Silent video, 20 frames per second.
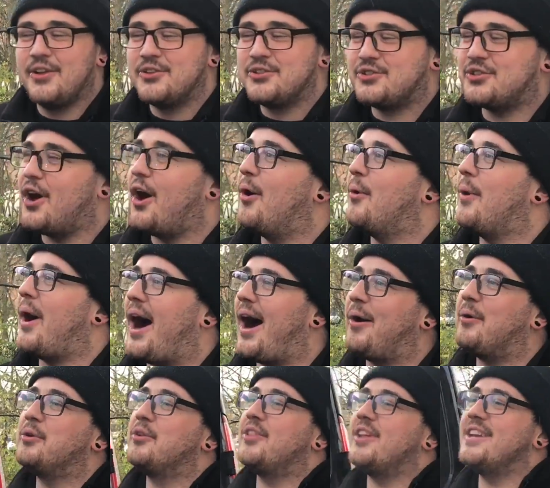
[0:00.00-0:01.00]
So,
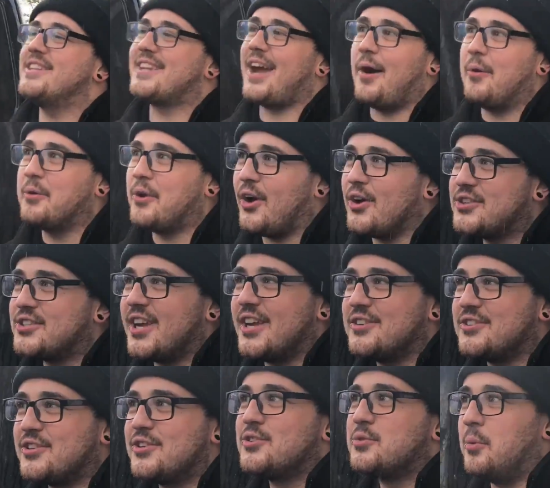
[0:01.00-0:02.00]
how do these outdoor
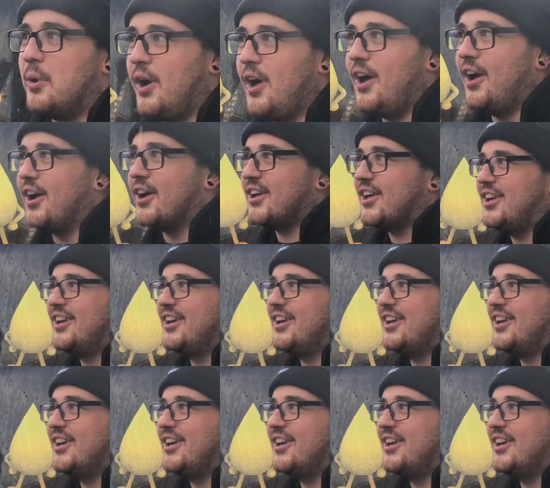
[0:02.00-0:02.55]
sensors work?